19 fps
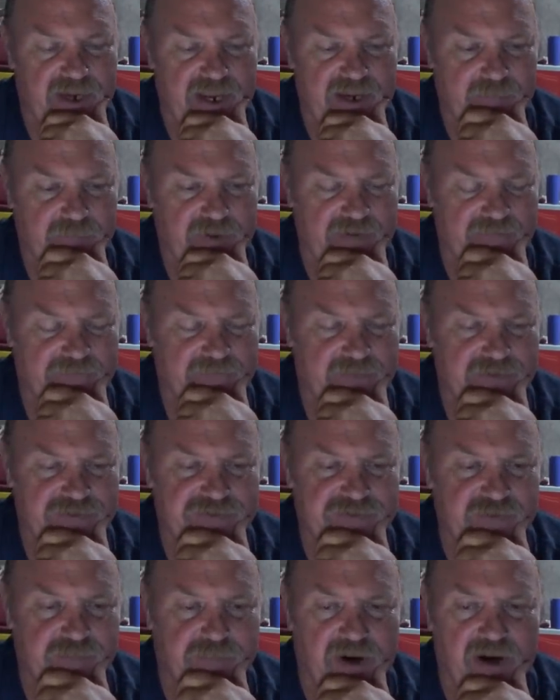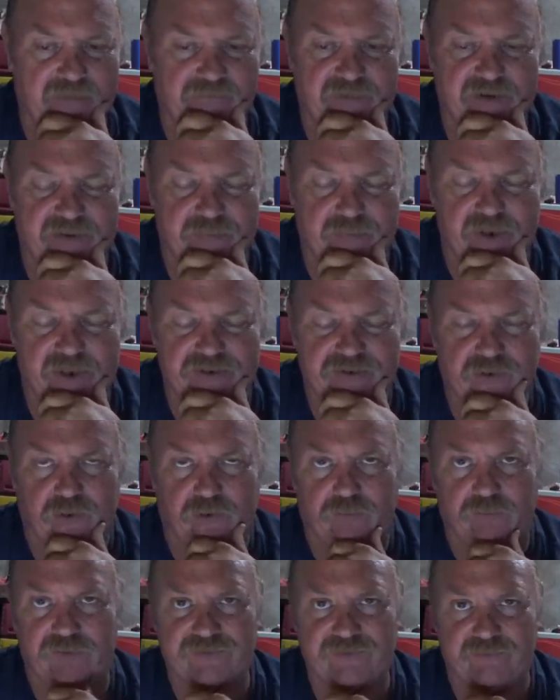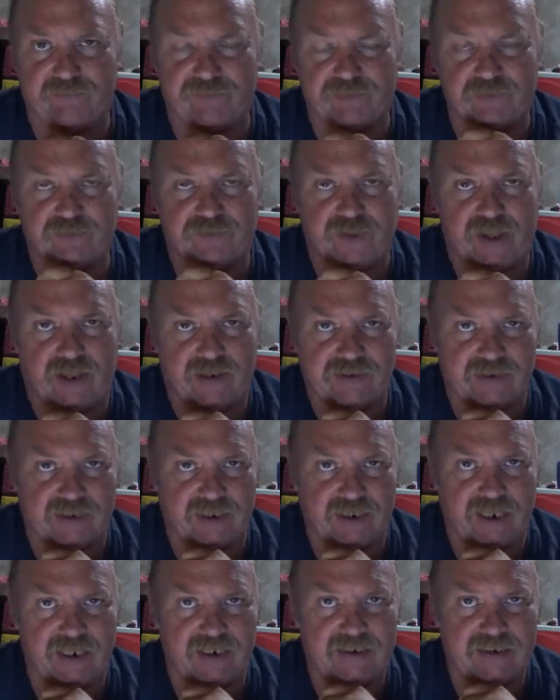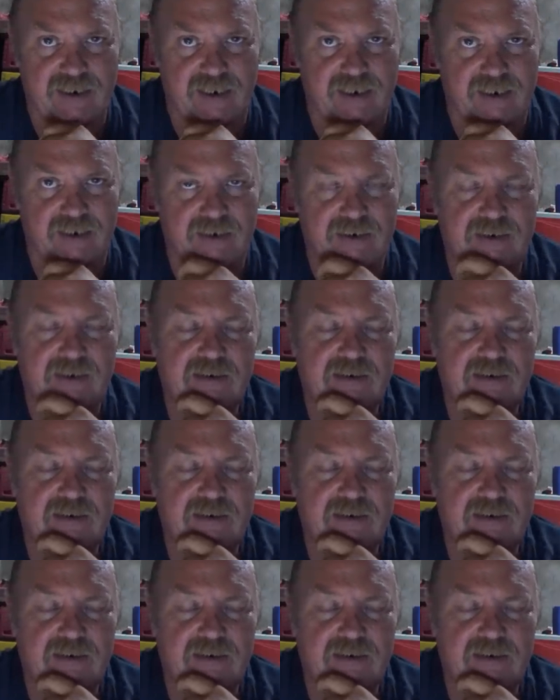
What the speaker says: referenced, the poverty threshold, was from 2018.